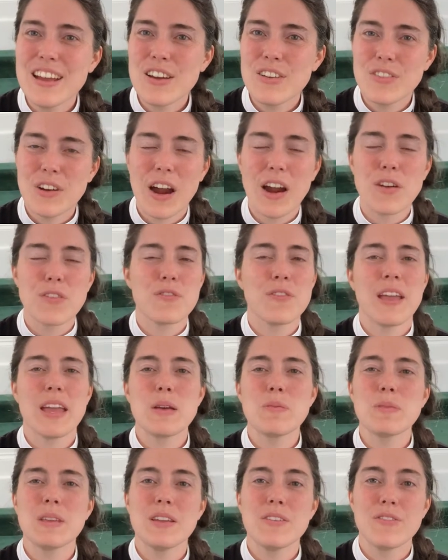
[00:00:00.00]
for our
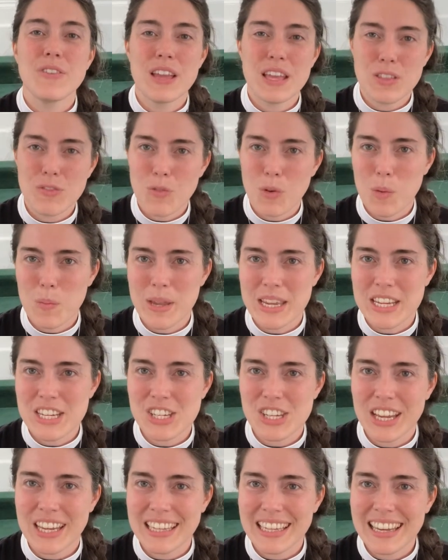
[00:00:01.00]
family faith
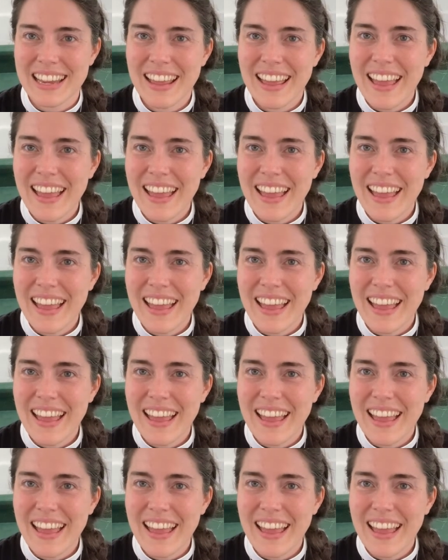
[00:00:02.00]
formation